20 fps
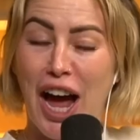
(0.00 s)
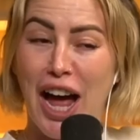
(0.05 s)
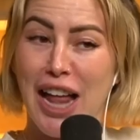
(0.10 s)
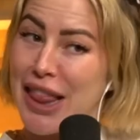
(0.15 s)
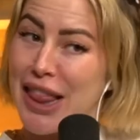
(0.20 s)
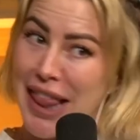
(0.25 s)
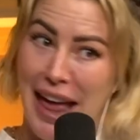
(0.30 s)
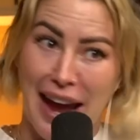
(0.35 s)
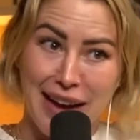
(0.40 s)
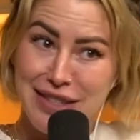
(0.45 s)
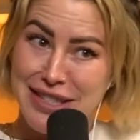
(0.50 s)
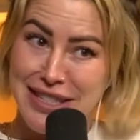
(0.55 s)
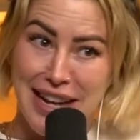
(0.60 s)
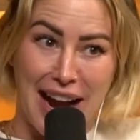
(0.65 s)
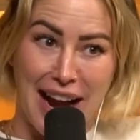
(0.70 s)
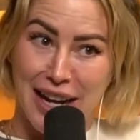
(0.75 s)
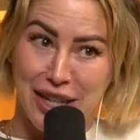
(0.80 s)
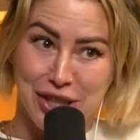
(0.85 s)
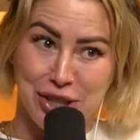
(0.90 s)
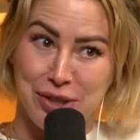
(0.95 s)
a
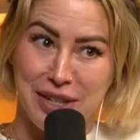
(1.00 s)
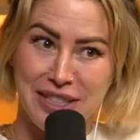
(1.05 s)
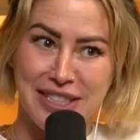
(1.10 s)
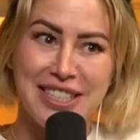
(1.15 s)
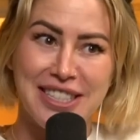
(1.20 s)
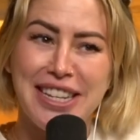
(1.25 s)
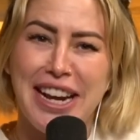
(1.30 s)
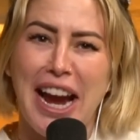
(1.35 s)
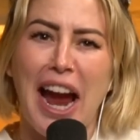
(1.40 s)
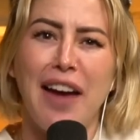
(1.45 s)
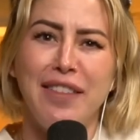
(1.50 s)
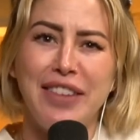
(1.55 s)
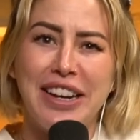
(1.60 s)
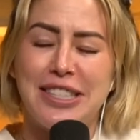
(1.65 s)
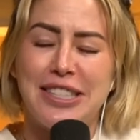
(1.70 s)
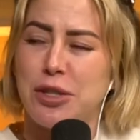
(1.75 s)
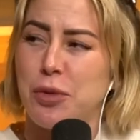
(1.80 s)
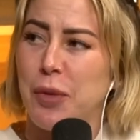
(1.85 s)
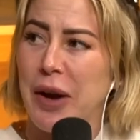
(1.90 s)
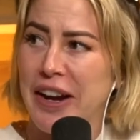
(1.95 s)
lifestyle choice. It's like having
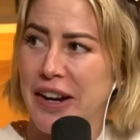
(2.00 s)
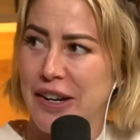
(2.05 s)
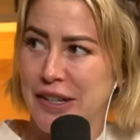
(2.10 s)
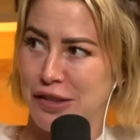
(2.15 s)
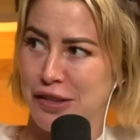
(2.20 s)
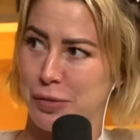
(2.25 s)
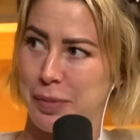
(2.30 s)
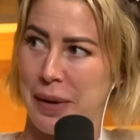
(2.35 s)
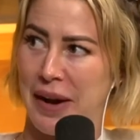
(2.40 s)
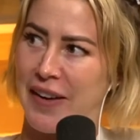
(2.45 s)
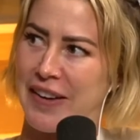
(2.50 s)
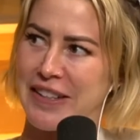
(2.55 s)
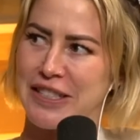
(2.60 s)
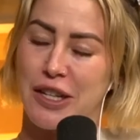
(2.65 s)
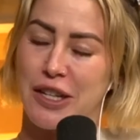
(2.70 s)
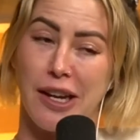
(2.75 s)
swingers for parents.